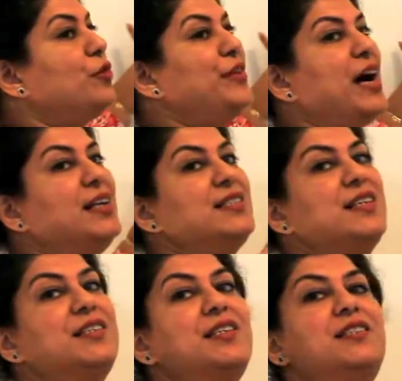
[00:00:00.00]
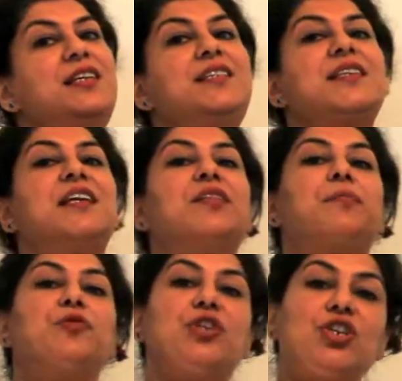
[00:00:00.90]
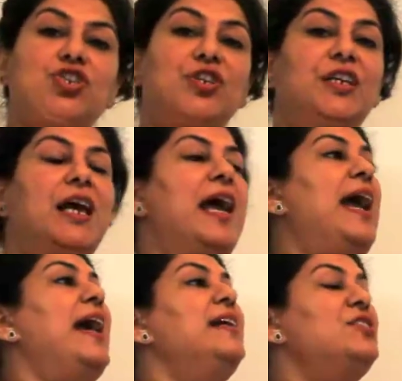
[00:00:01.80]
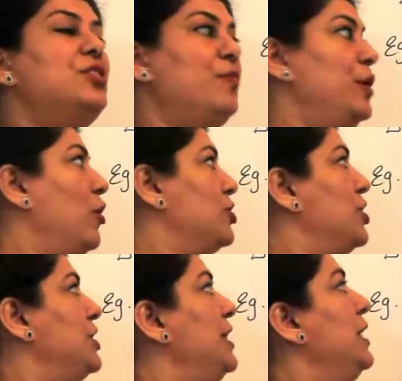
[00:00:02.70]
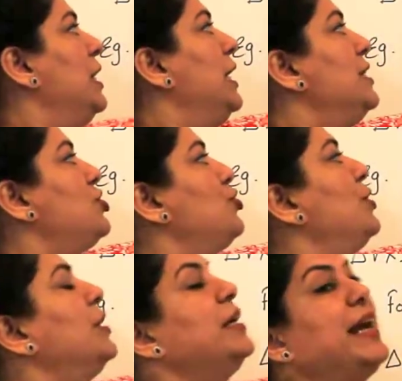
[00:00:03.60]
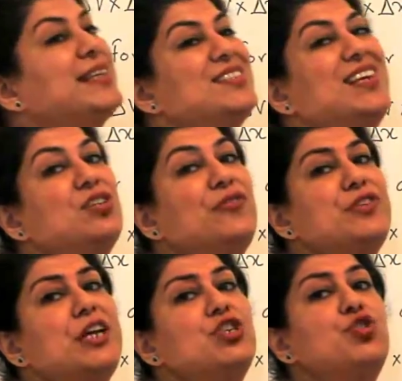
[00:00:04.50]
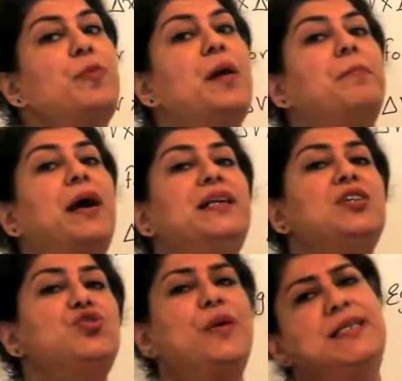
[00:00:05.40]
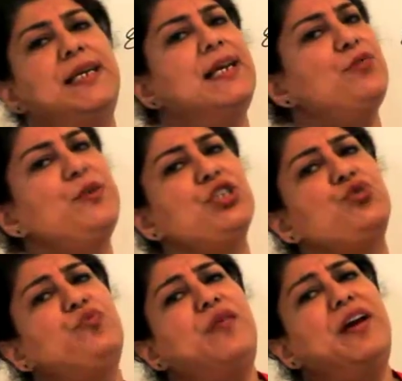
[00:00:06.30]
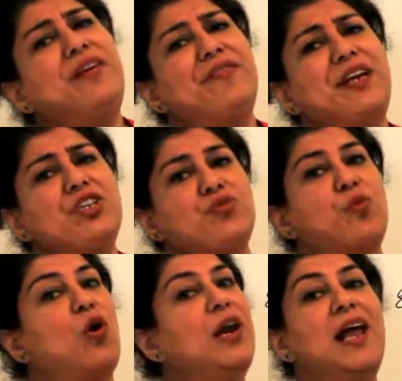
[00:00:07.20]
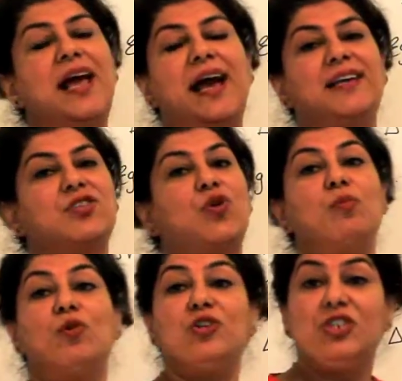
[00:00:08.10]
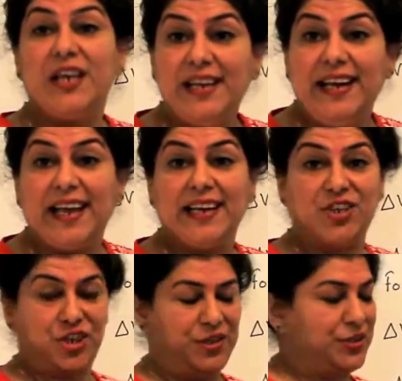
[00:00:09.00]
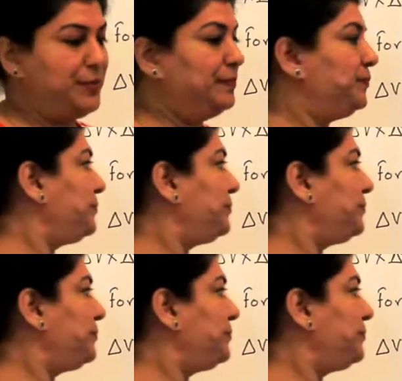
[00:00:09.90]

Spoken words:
of the uncertainties in the position and the velocity is to the extent of 10 to the power minus 28, which is very, very small and is almost negligent.